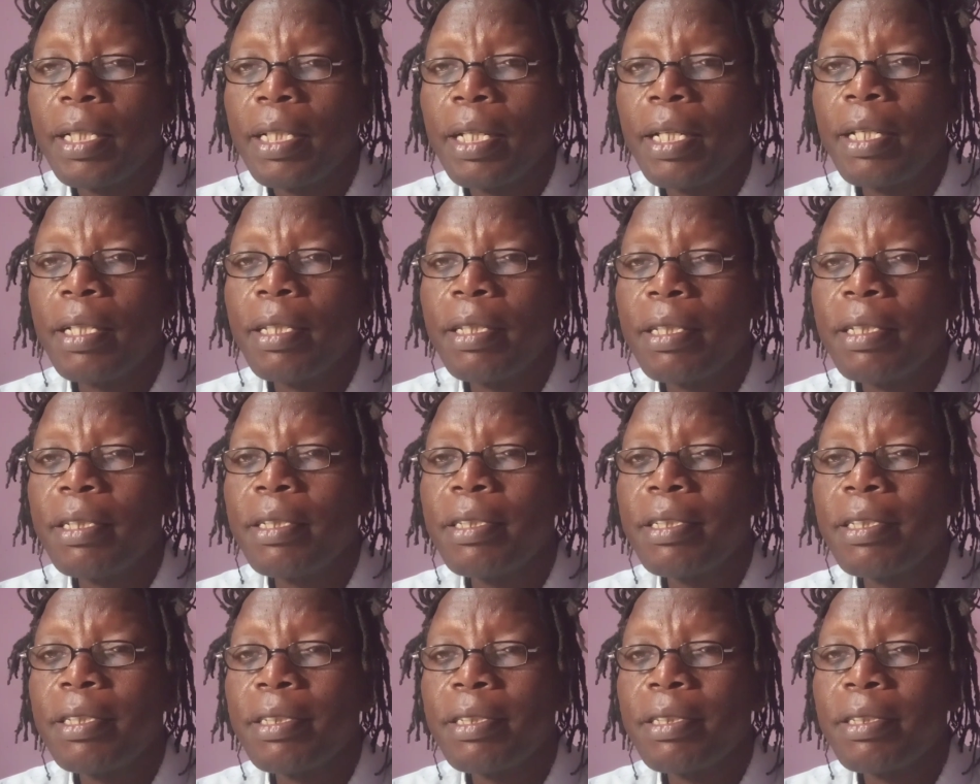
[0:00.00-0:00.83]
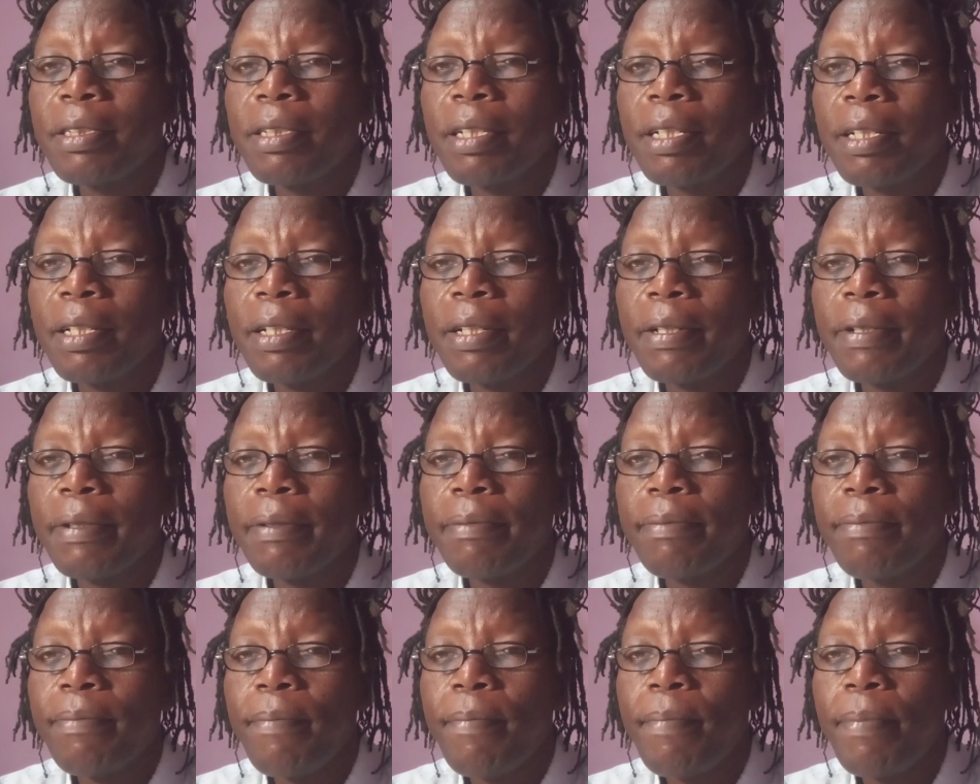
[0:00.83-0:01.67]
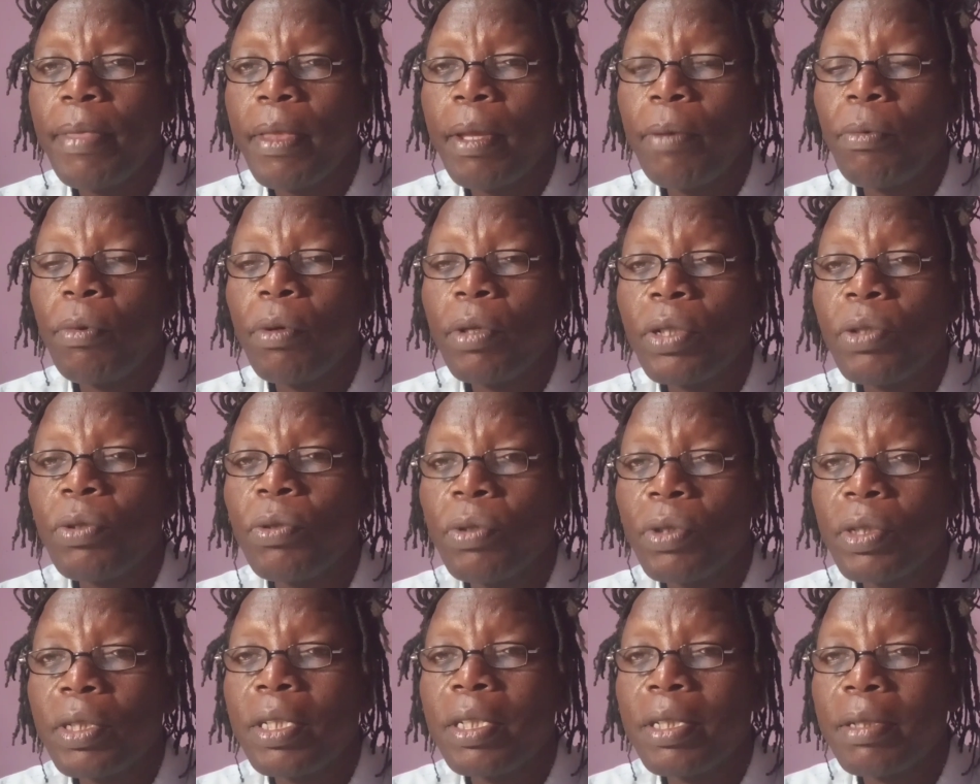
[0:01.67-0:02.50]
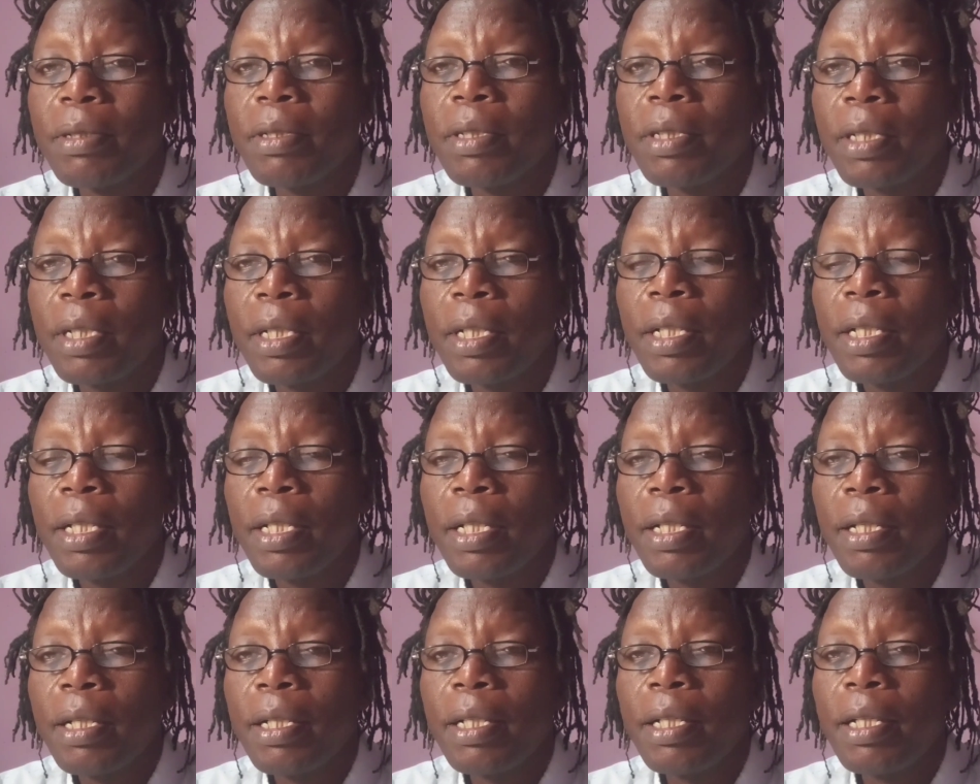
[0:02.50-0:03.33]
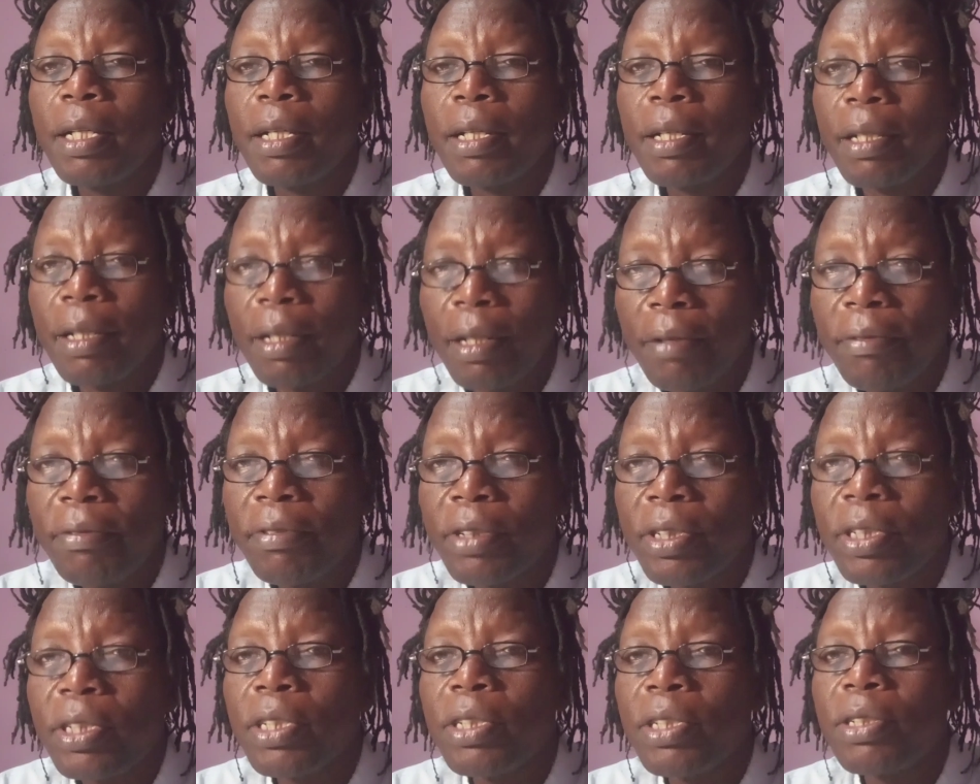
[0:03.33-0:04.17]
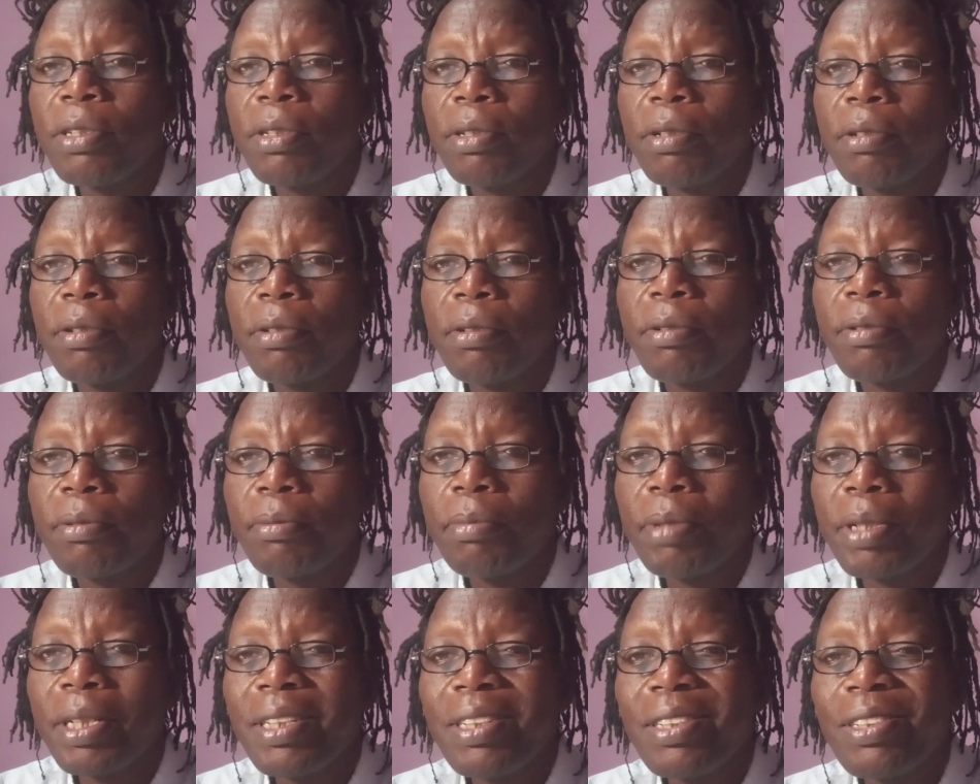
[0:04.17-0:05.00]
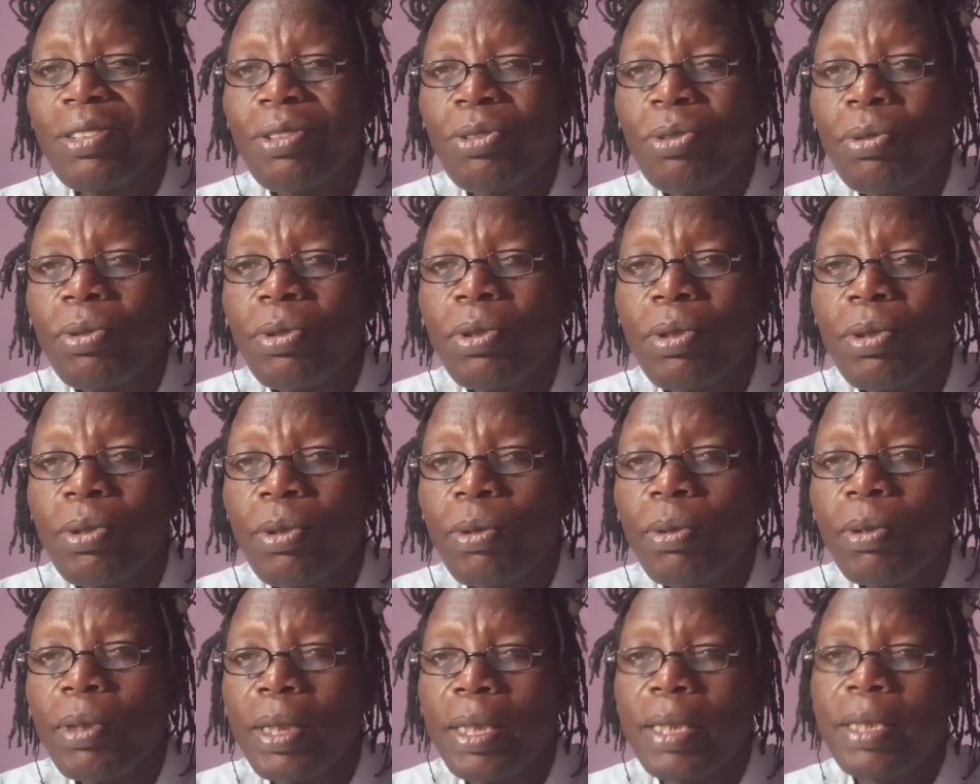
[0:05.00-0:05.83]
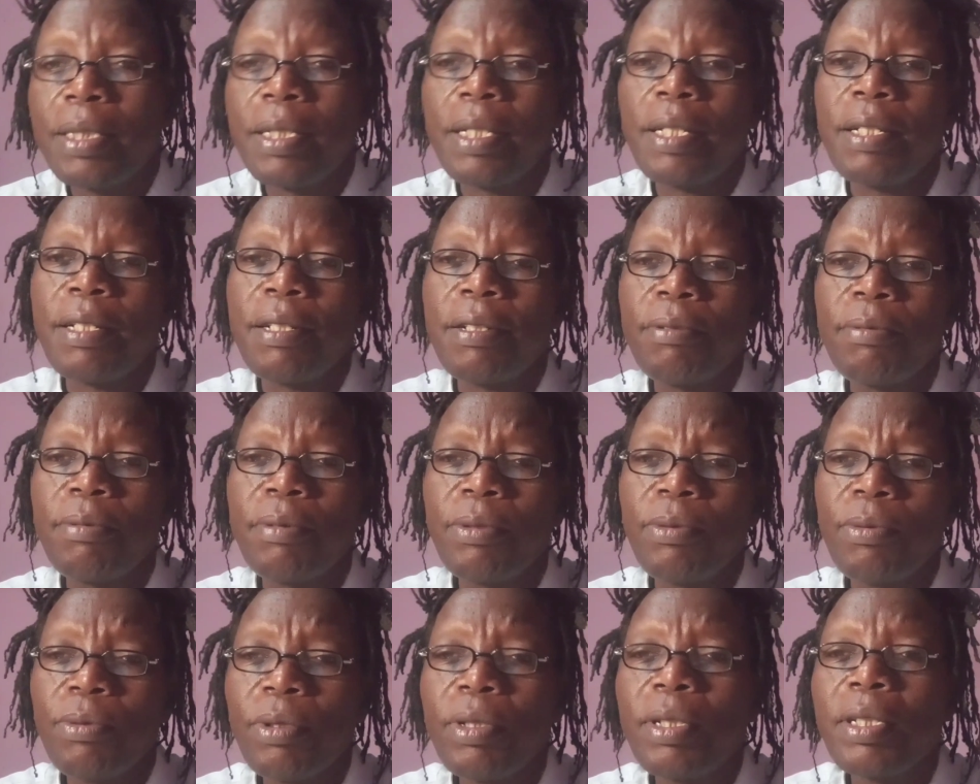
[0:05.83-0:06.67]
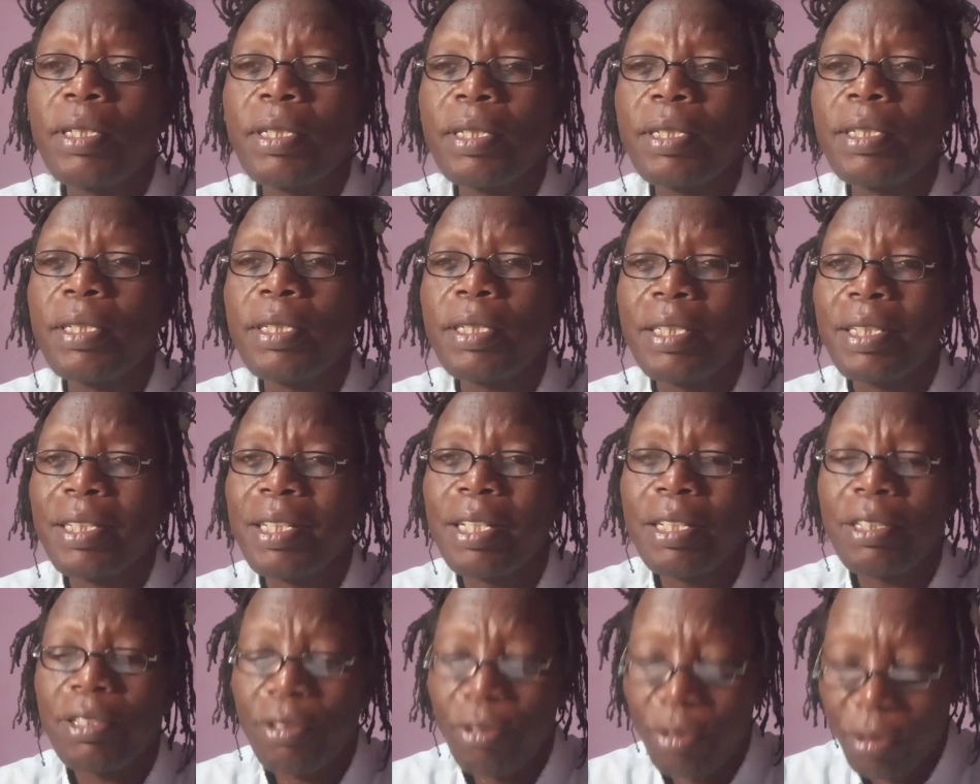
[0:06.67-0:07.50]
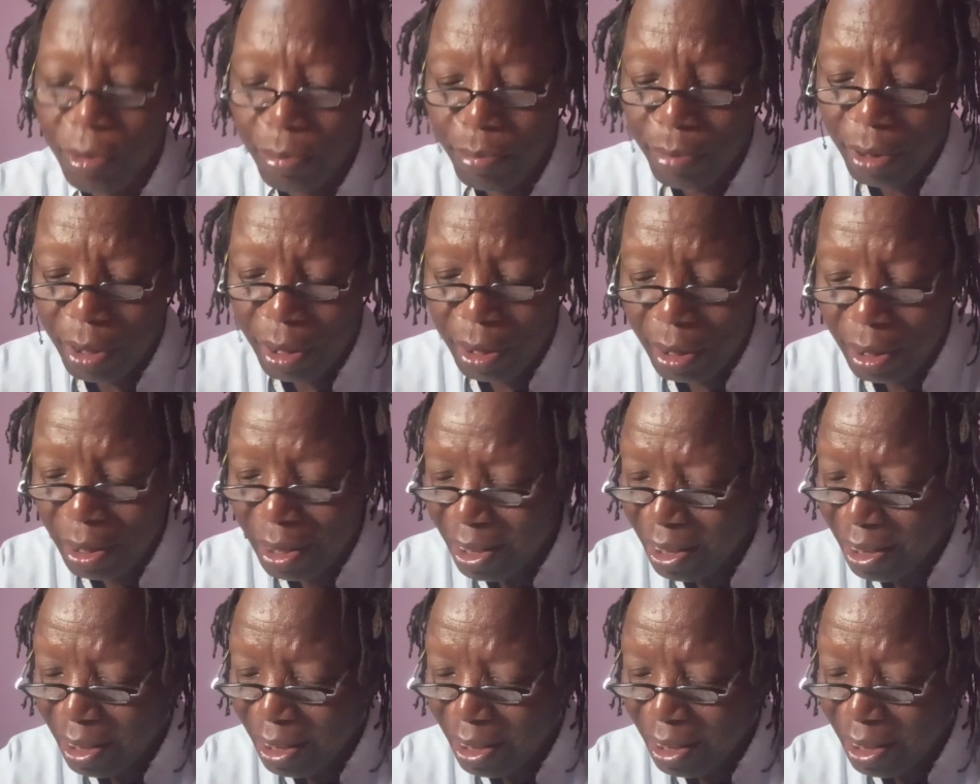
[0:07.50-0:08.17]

and this is what causes gravitational, but it's not known exactly what it is. It has not been